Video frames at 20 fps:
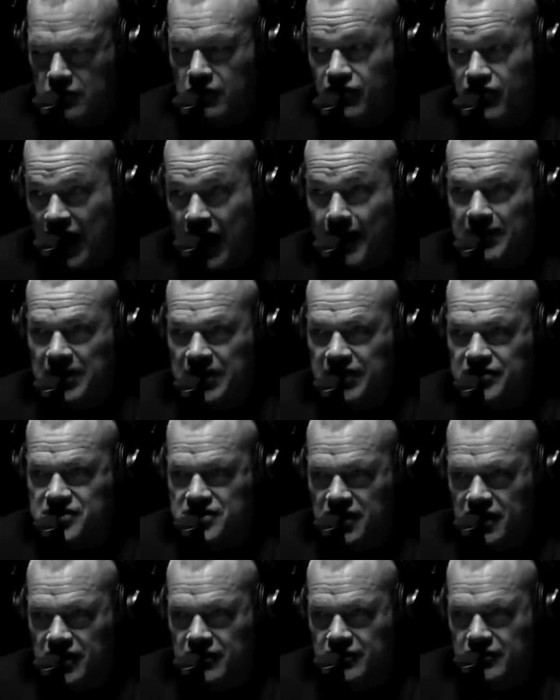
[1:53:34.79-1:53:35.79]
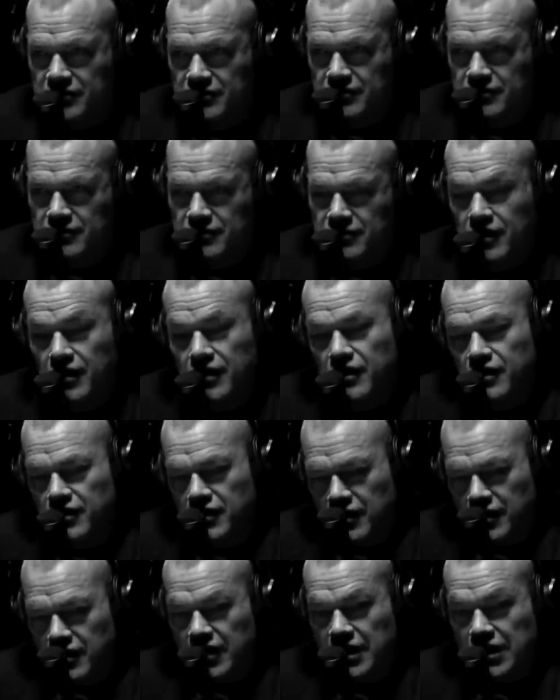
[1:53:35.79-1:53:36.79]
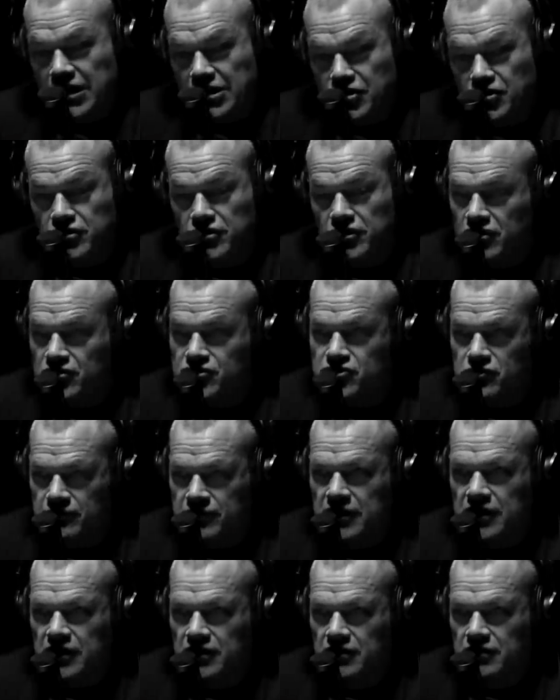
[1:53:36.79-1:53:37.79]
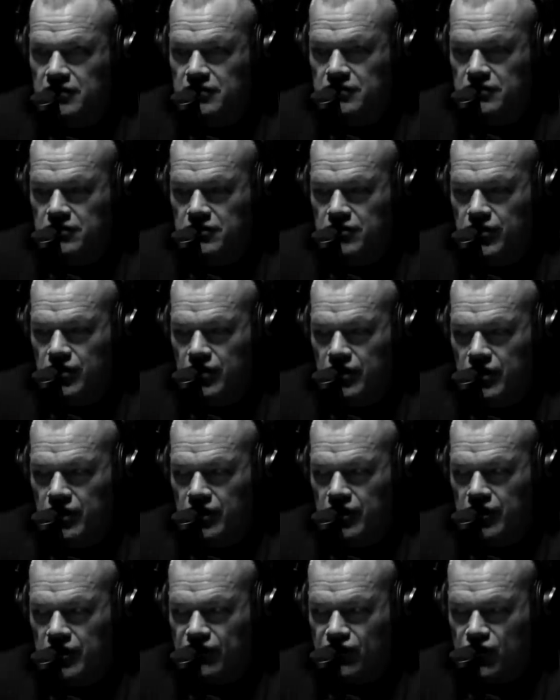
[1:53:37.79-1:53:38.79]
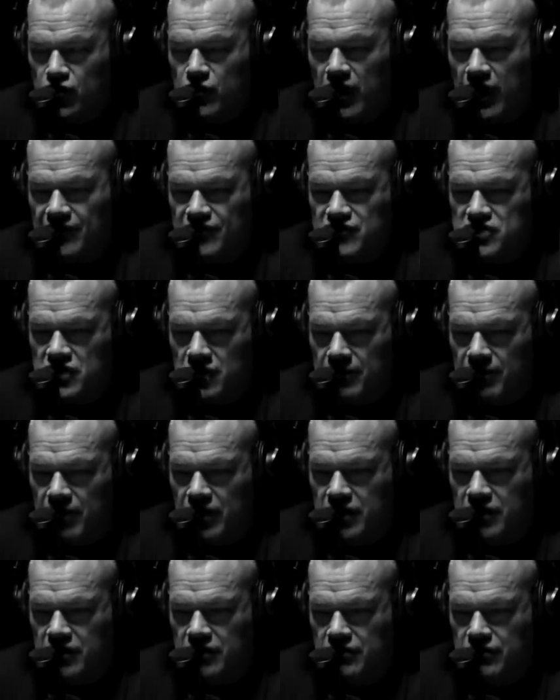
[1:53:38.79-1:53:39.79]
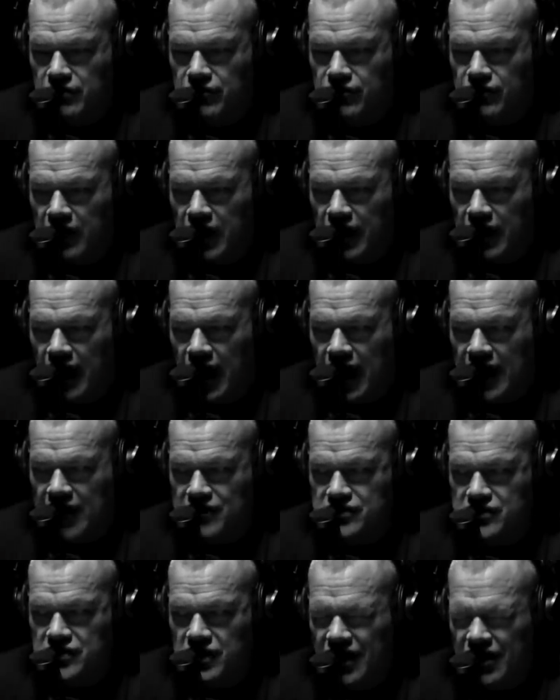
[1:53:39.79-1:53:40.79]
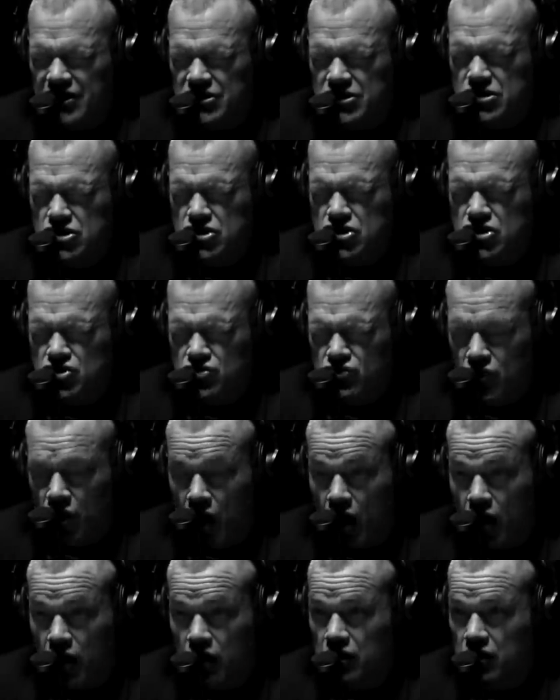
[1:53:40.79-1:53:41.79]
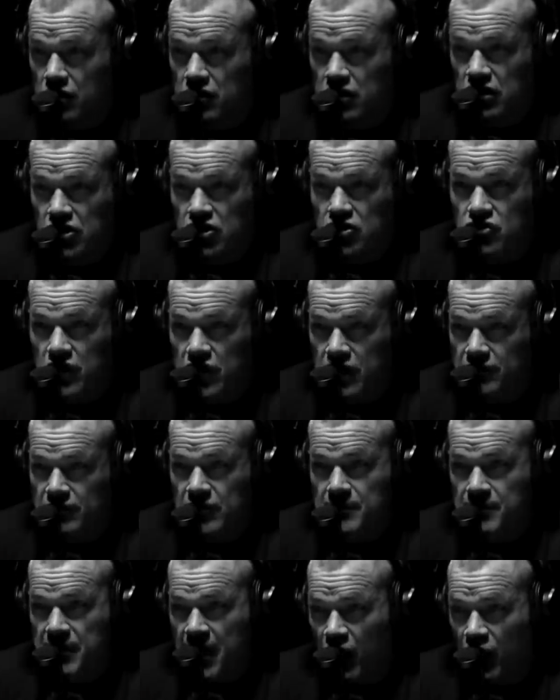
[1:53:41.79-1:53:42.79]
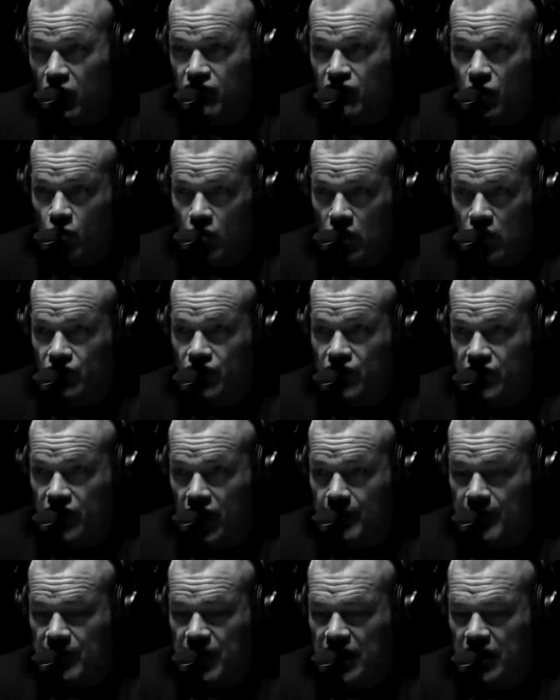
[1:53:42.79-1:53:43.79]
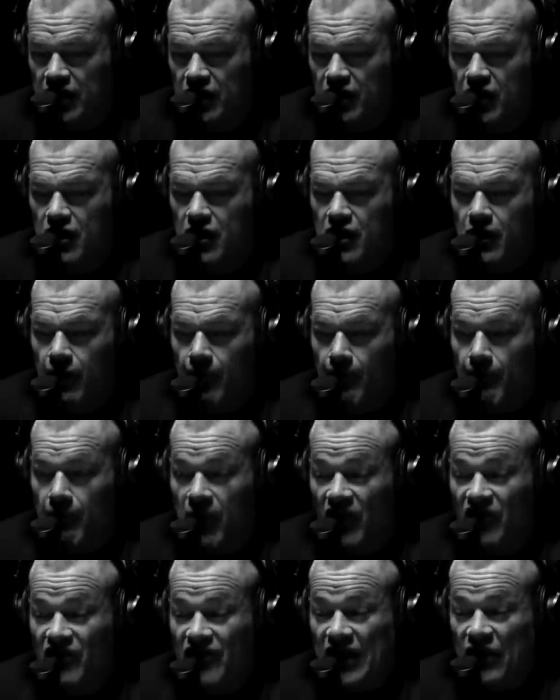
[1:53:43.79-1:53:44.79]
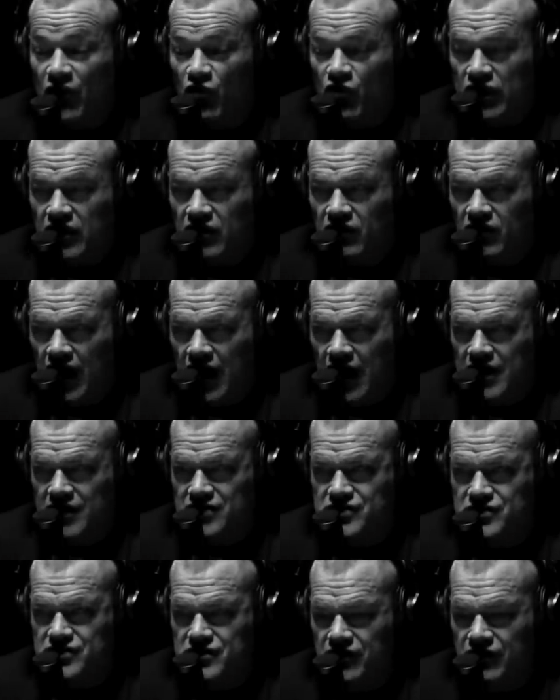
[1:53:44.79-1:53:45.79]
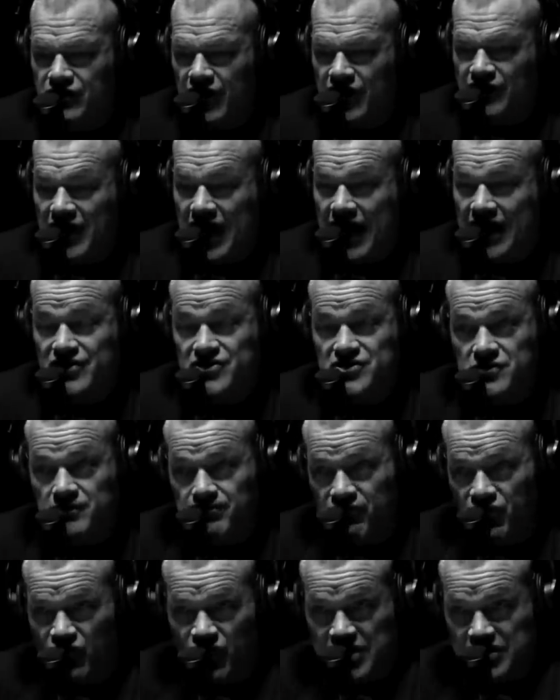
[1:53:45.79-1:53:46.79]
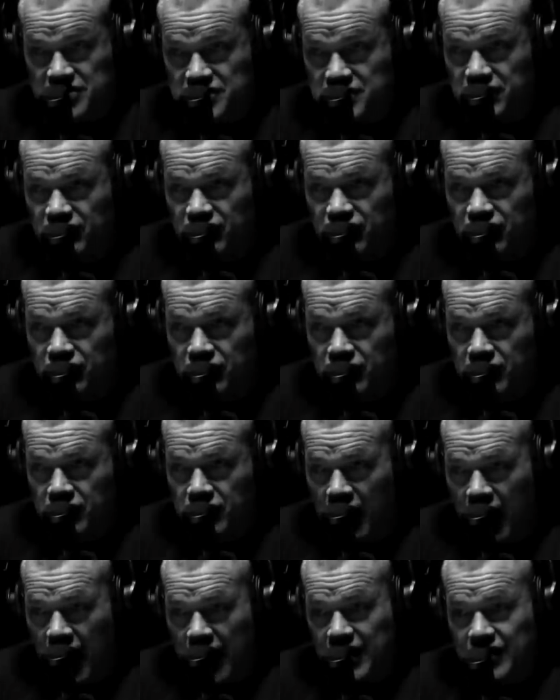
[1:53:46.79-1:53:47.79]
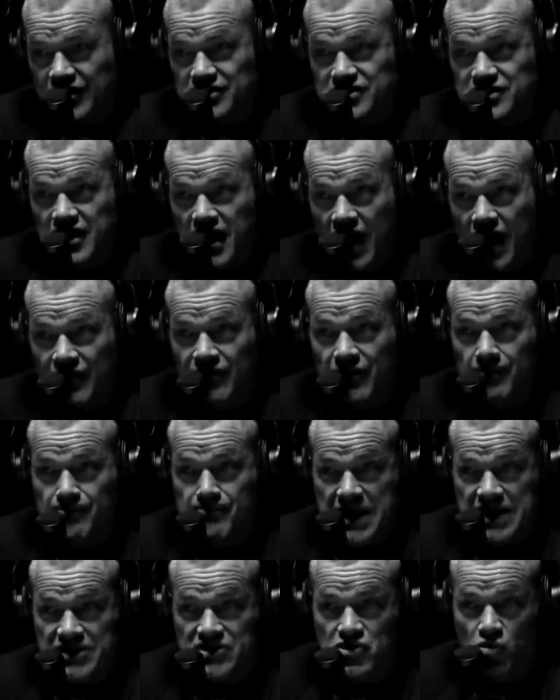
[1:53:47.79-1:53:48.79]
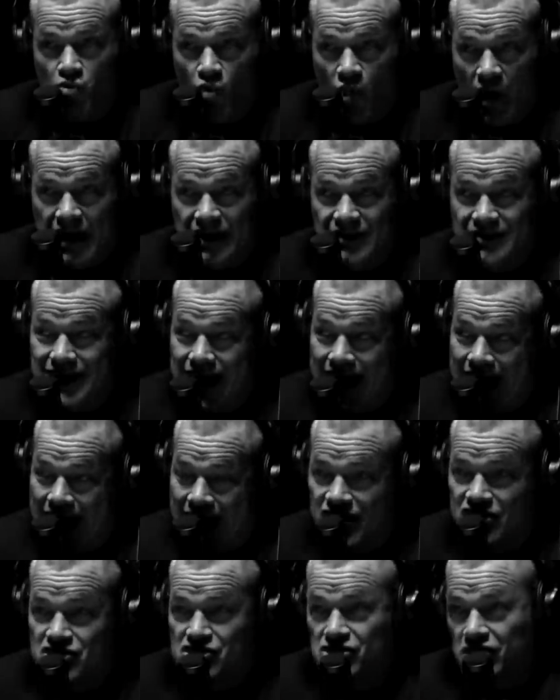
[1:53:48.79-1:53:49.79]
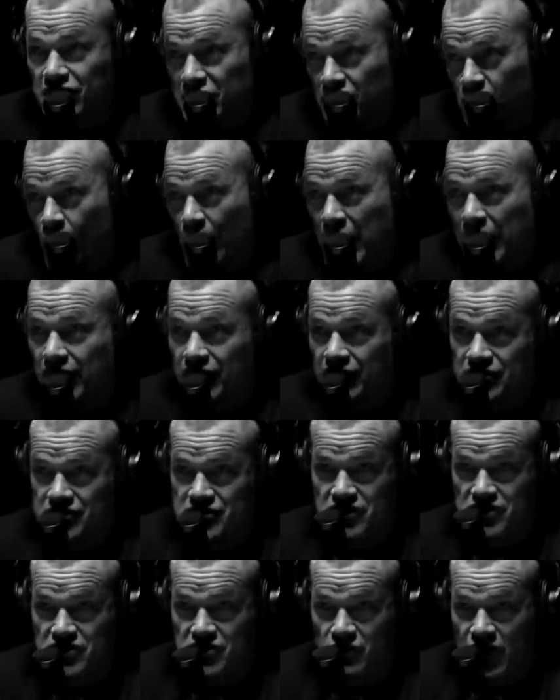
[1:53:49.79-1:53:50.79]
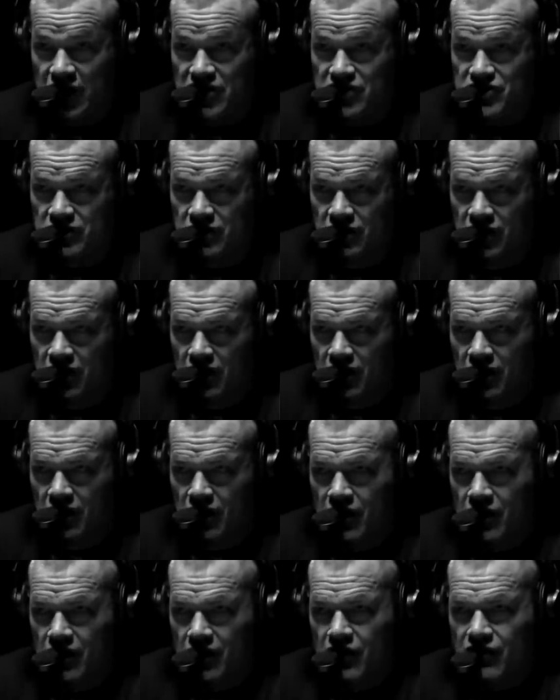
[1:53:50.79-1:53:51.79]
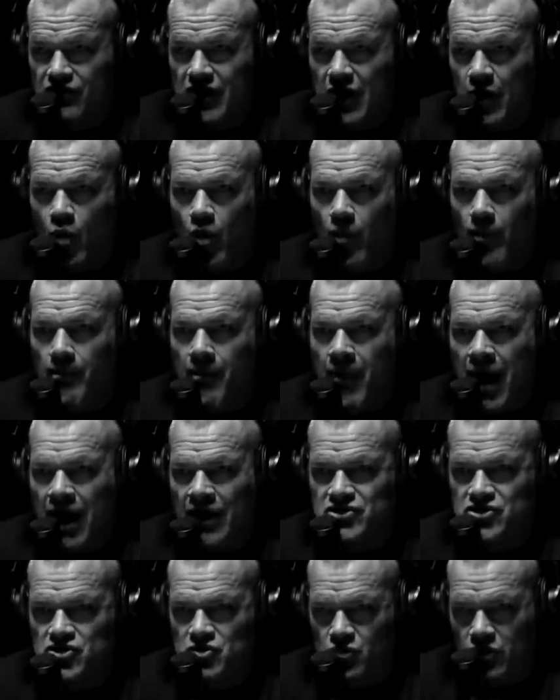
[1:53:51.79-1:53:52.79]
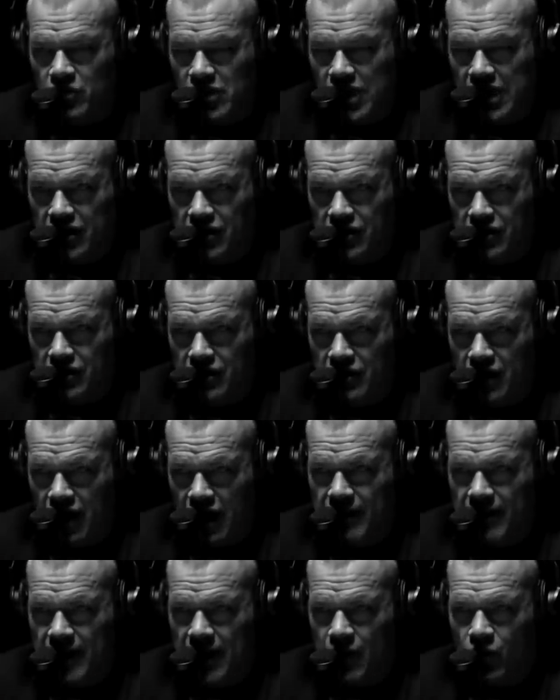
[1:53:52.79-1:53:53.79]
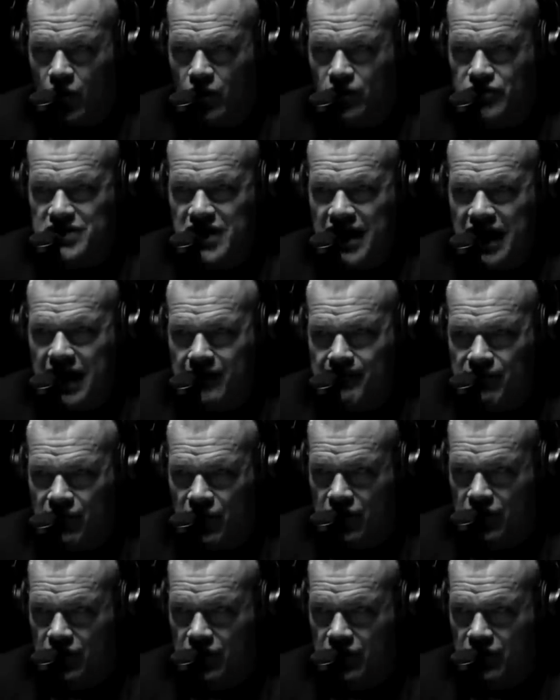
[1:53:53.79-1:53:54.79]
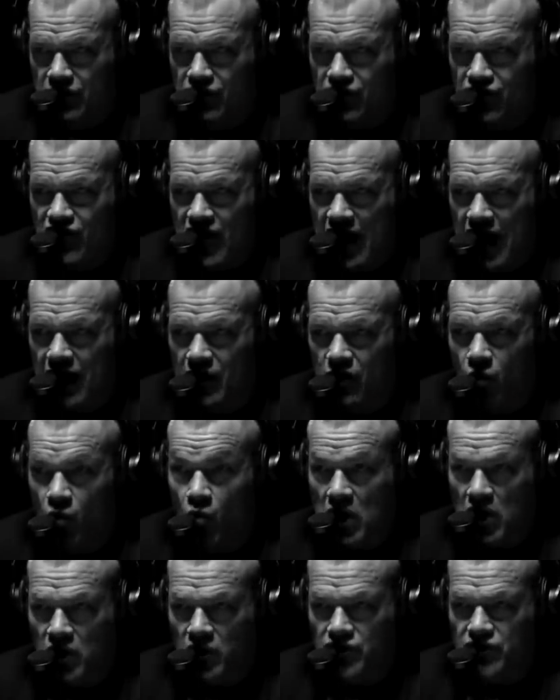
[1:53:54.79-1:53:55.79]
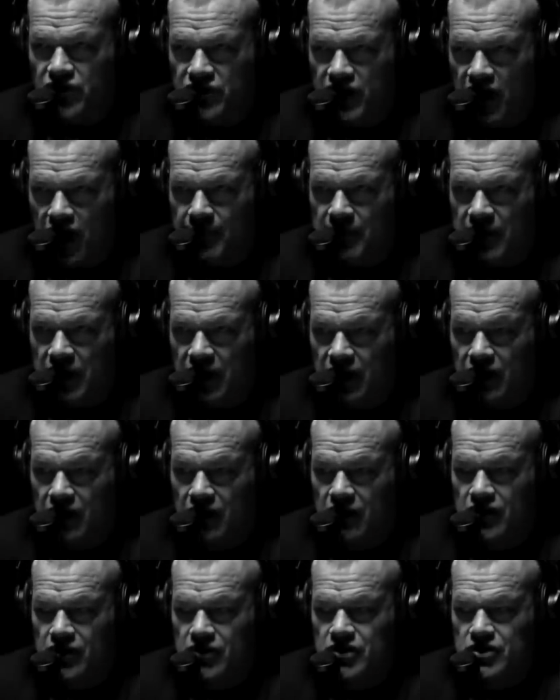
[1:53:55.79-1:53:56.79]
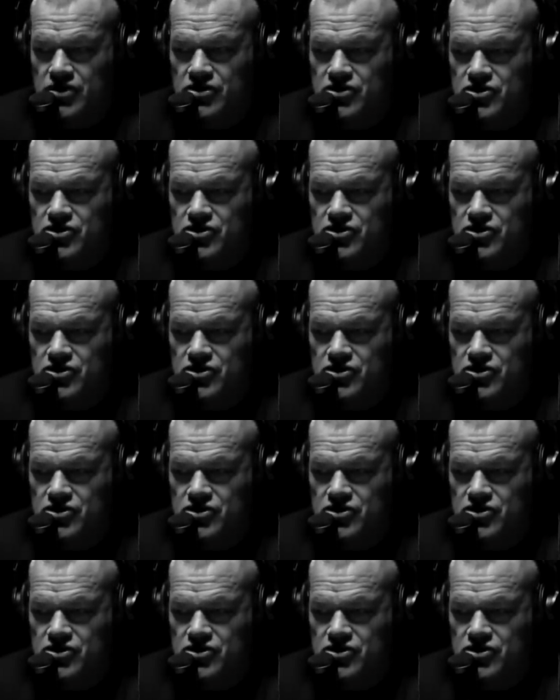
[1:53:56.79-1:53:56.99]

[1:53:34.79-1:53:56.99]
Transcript: That being said, it, it could also be if you have somebody that has a strong, incredibly powerful will to dominate, but they realize that that is abrasive and it is not the best way to actually win in a situation, they will modulate and they will tamper that will to dominate yeah.